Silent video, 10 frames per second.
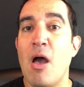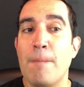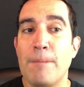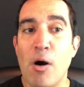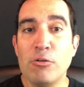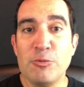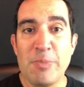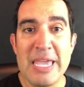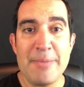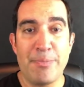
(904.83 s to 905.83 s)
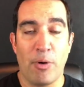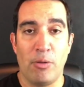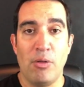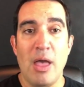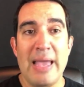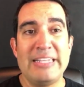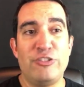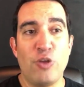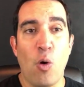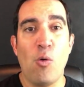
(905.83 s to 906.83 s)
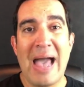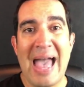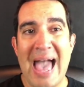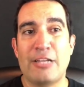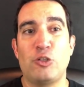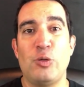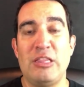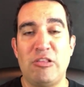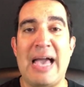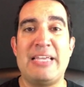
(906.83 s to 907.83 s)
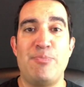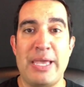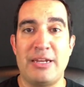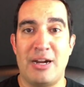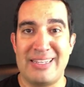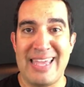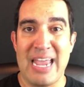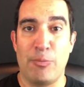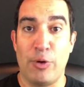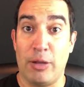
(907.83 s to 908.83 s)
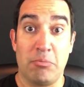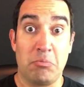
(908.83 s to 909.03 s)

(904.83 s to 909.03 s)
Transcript: Most people don't actually like being on camera.